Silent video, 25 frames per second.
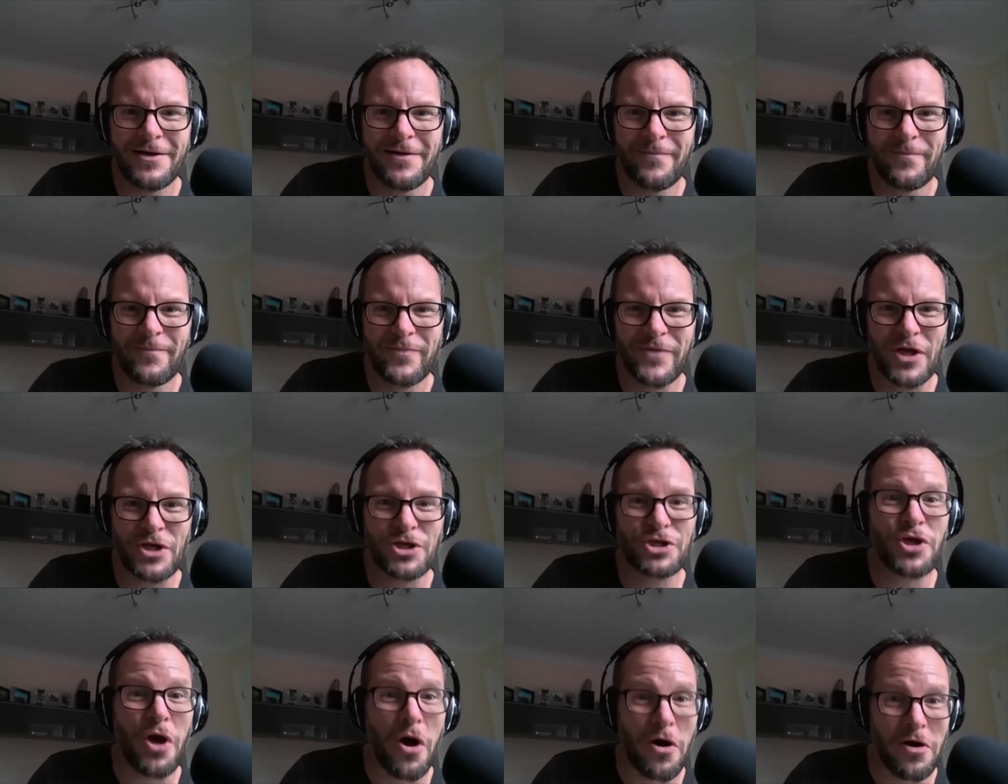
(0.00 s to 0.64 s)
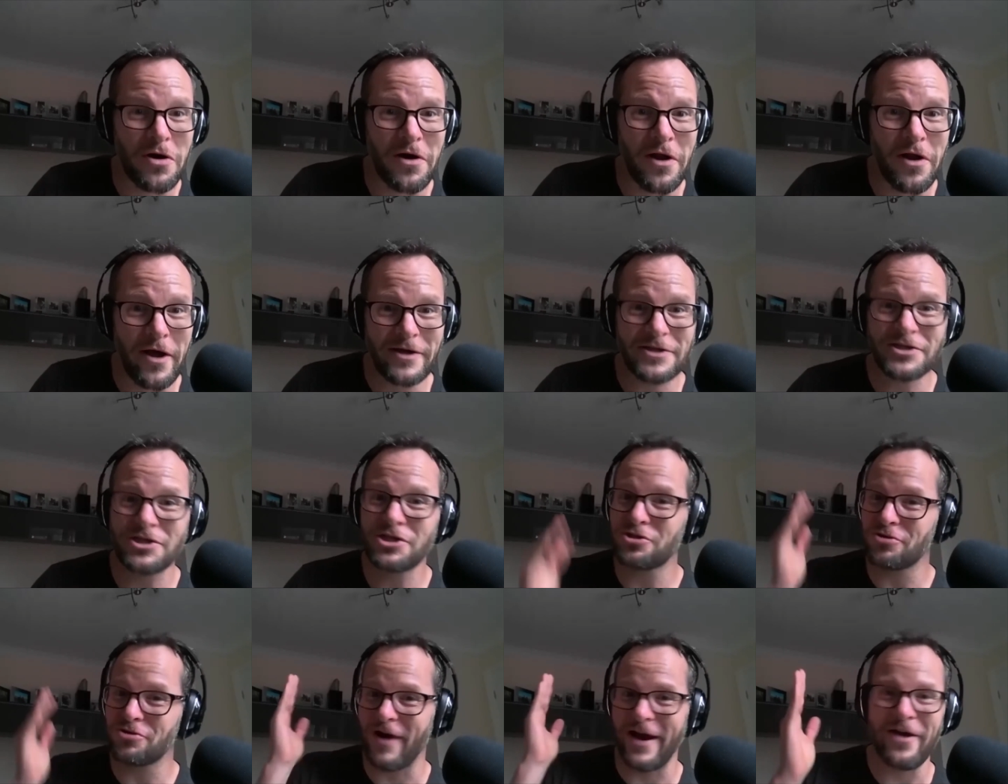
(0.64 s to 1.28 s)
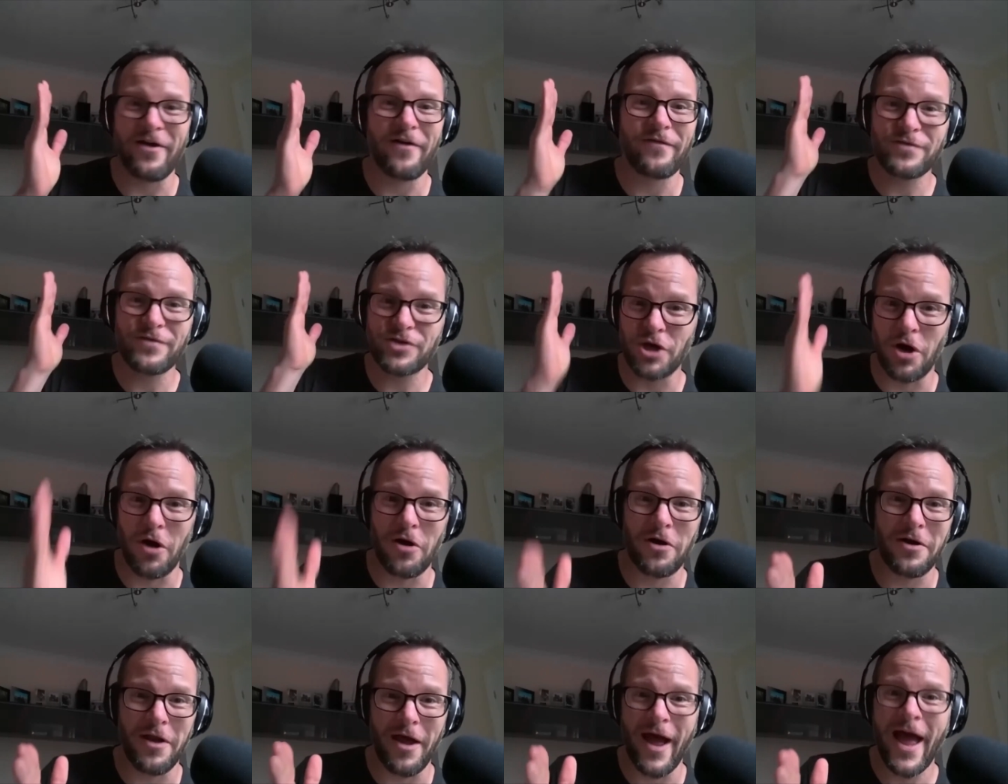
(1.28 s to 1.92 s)
Chocolate, straight off
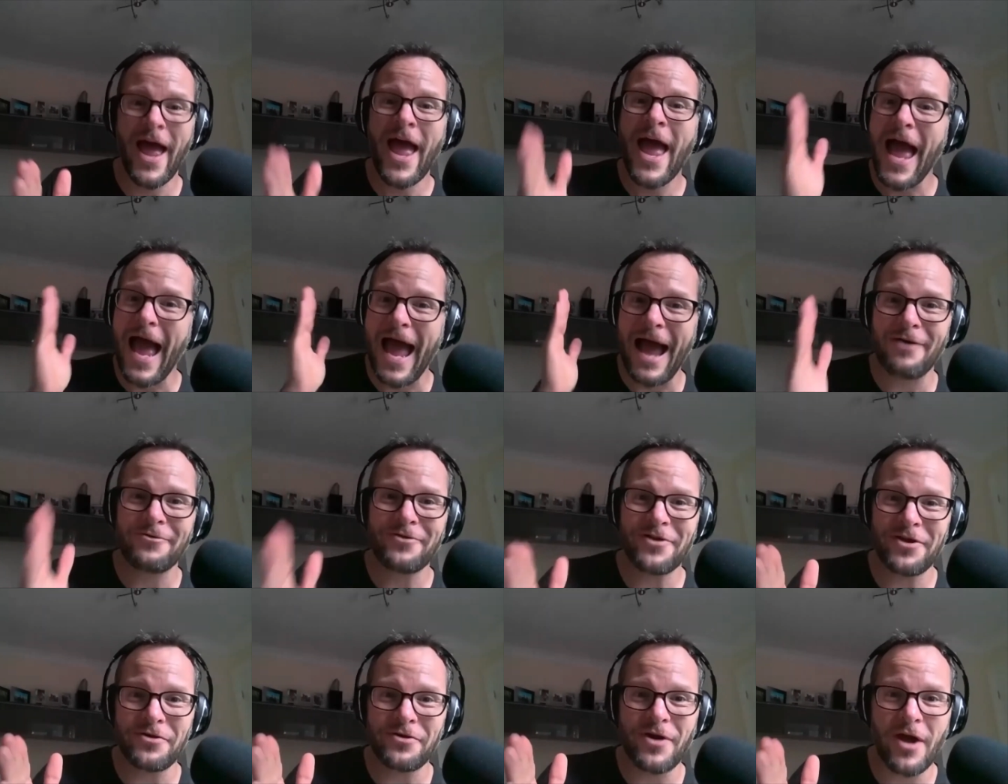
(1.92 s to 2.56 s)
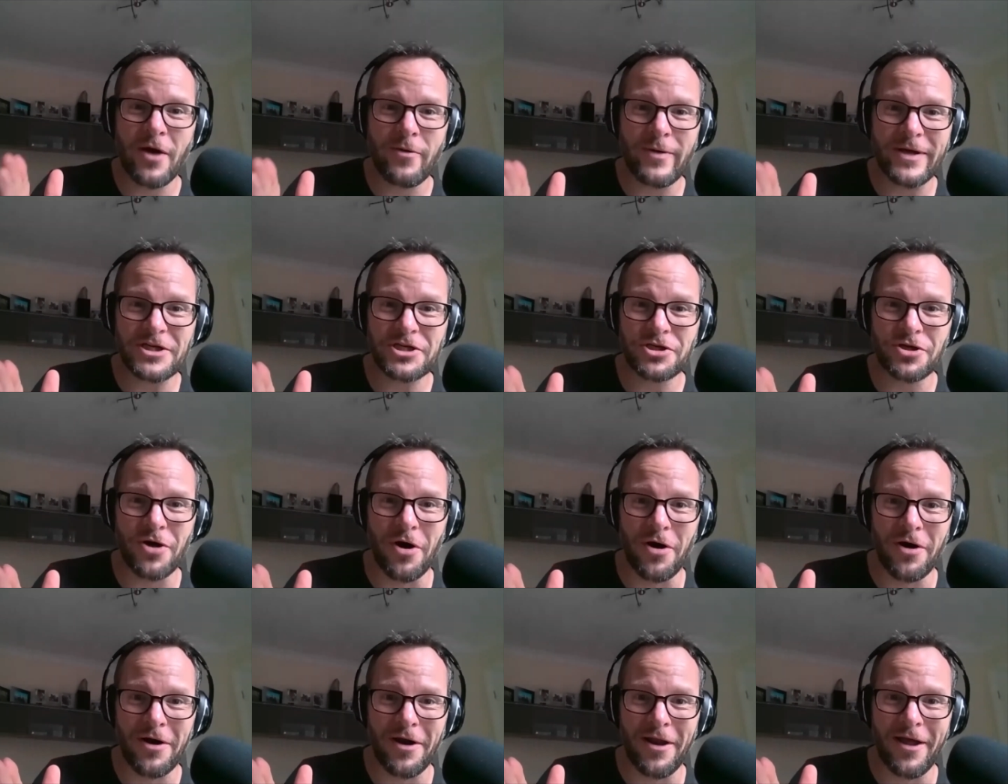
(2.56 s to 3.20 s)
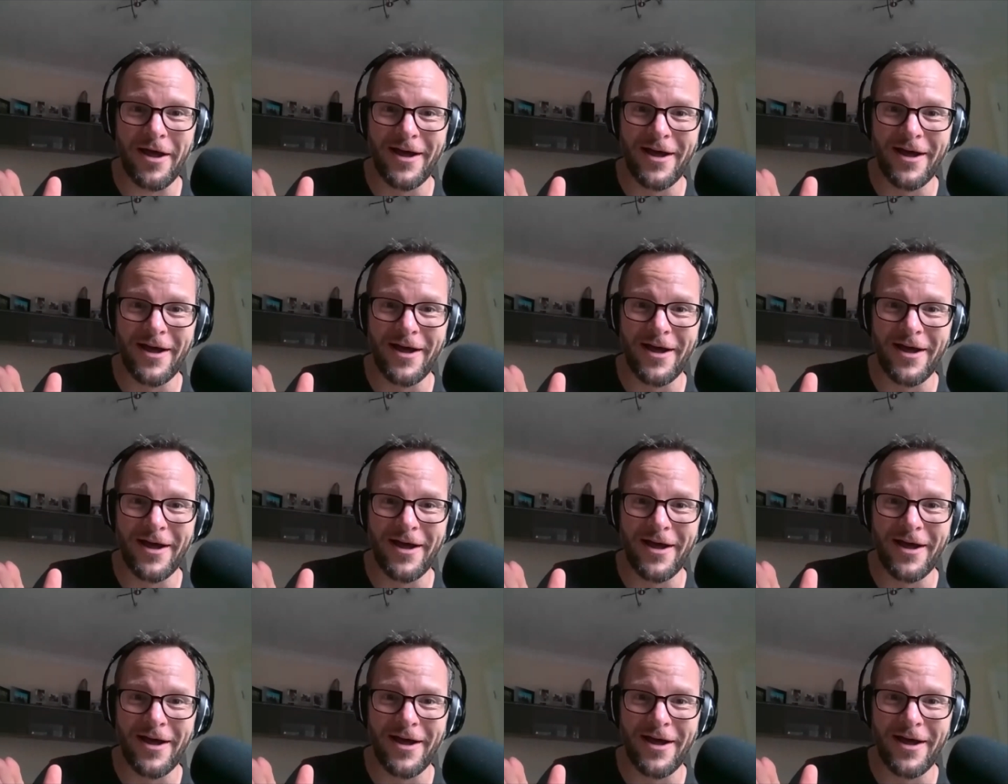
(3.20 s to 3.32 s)
chocolate. How do you know it's chocolate?